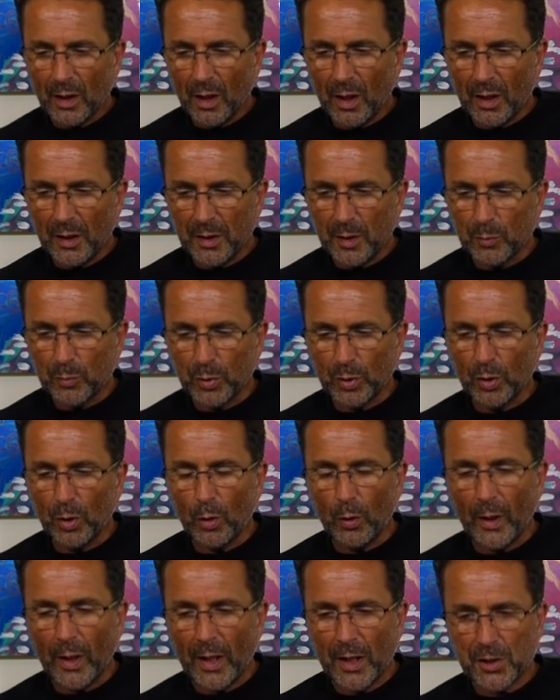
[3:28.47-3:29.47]
uh, in
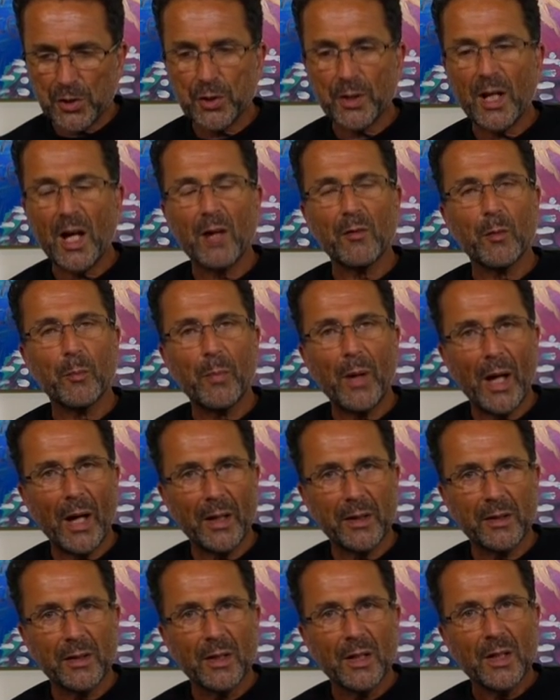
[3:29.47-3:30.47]
below. I actually have a
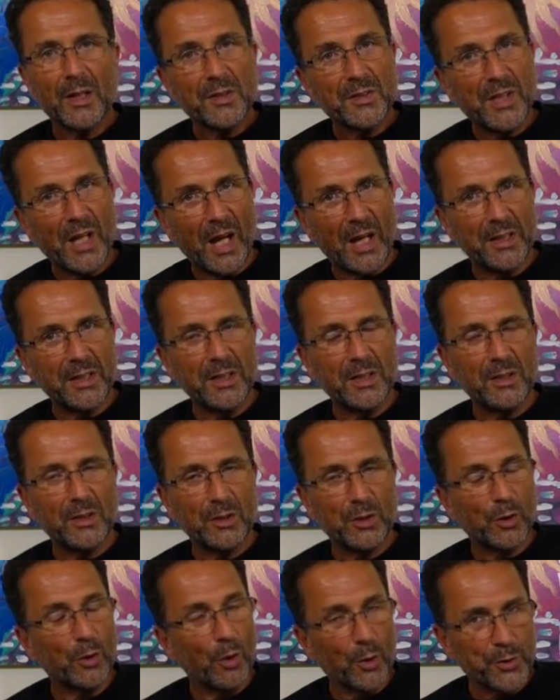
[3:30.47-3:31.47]
bad daddy.
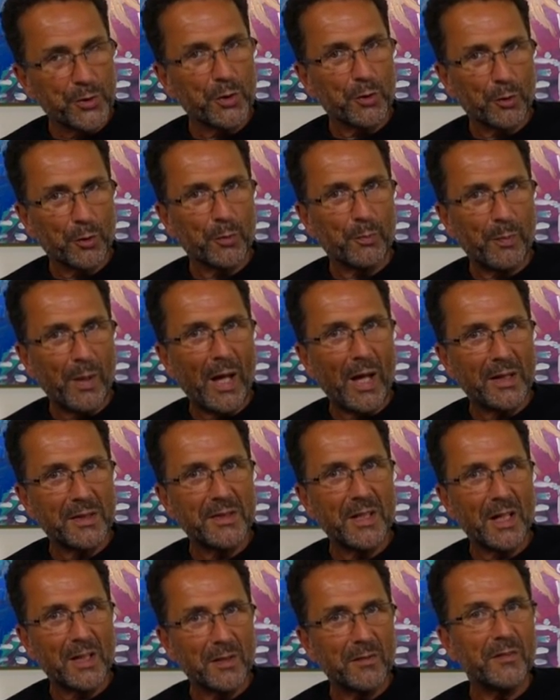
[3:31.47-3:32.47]
You can also go to Bad
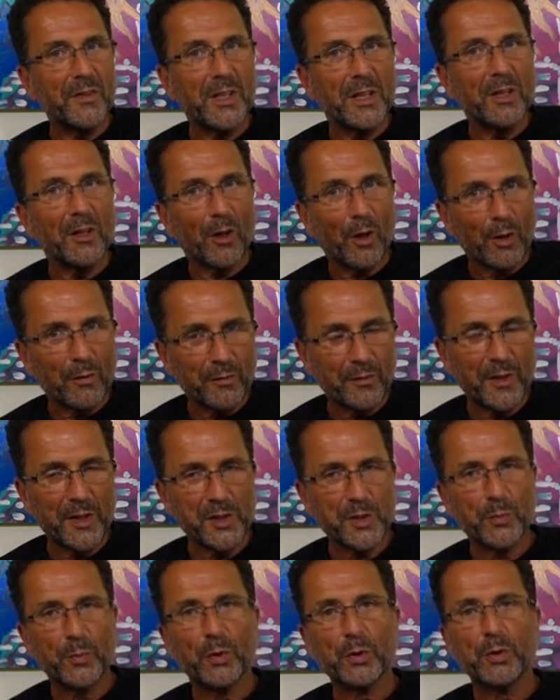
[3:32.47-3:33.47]
Daddy Vegan on
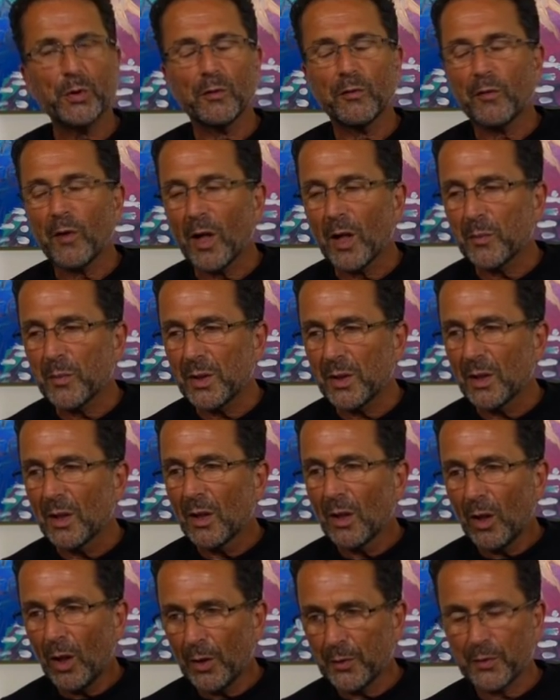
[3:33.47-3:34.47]
Facebook. You'll find me
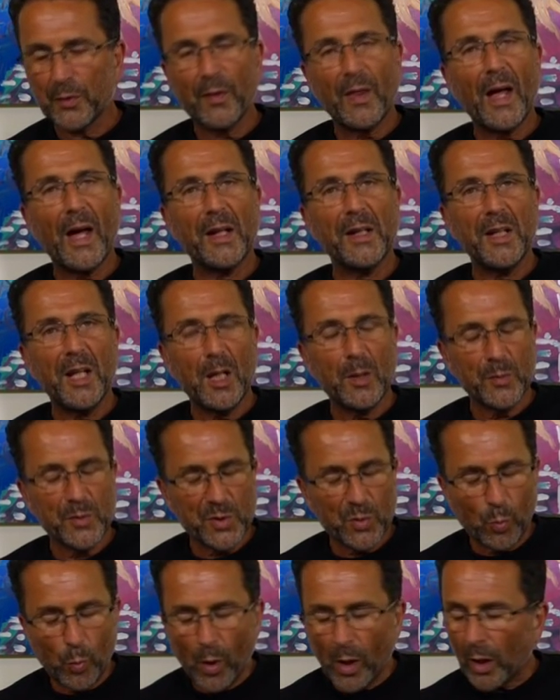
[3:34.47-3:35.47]
under that name
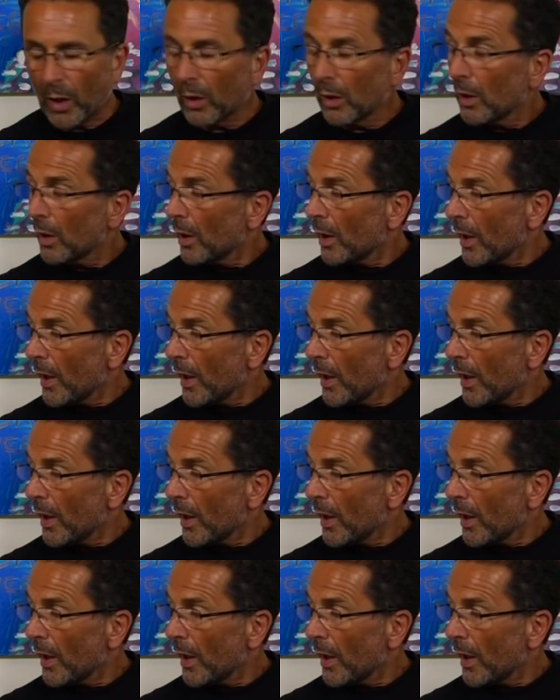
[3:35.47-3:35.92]
as well.